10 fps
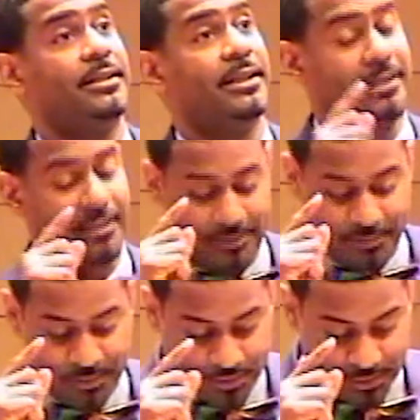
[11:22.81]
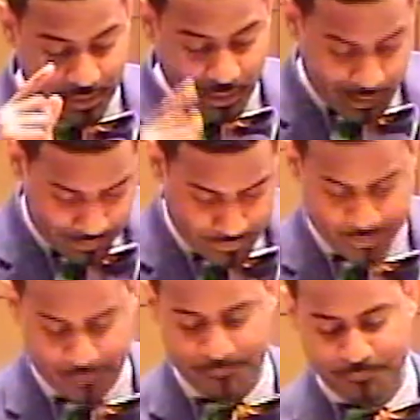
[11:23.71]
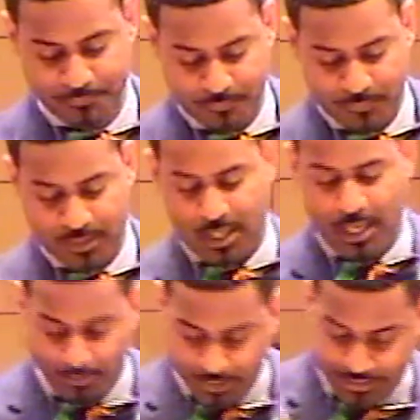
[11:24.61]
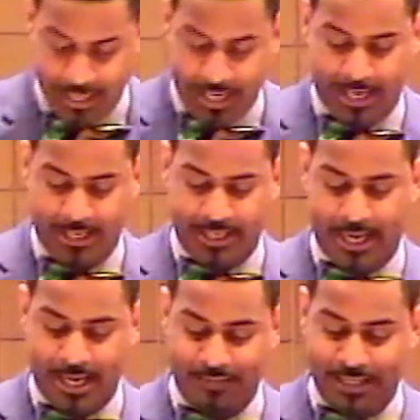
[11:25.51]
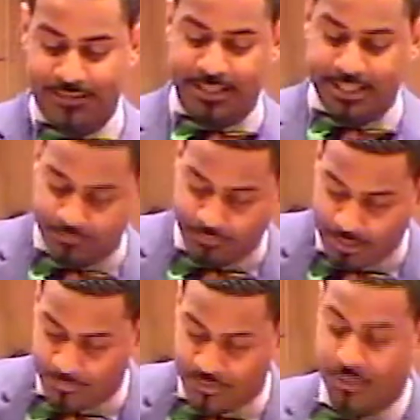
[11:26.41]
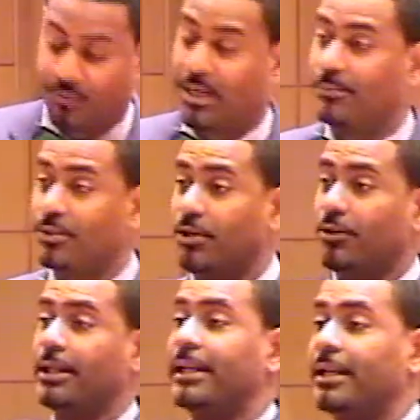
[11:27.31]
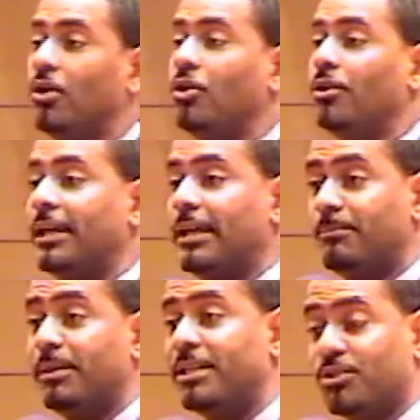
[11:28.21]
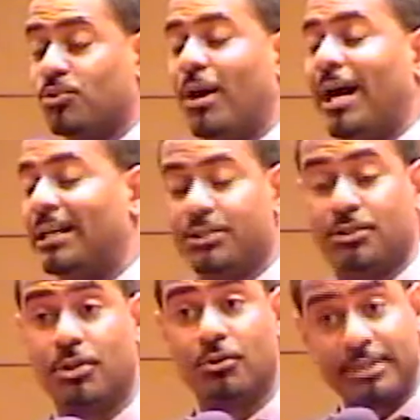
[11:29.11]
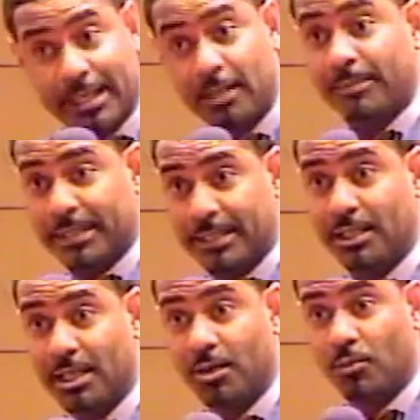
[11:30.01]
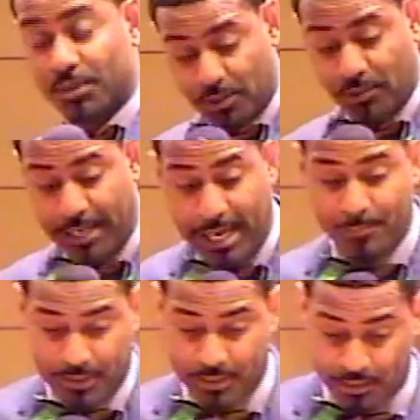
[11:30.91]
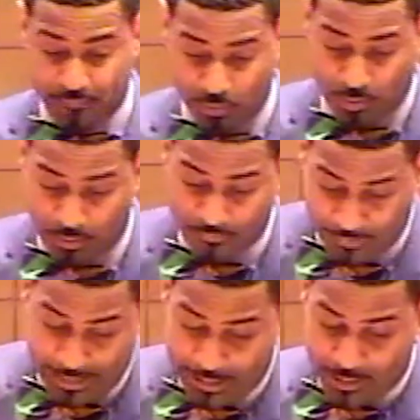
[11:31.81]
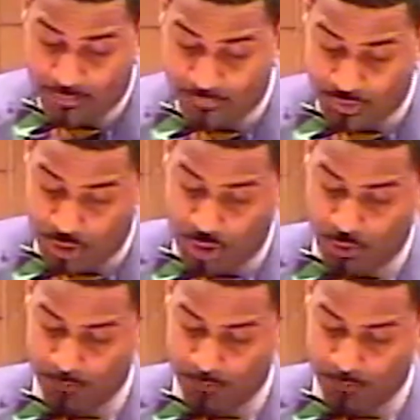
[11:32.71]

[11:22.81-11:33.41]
Is Us. I, I must add, I've not seen every episode. I'm currently on a binge watch, so don't tell me what's going to happen if you are a fan of the show.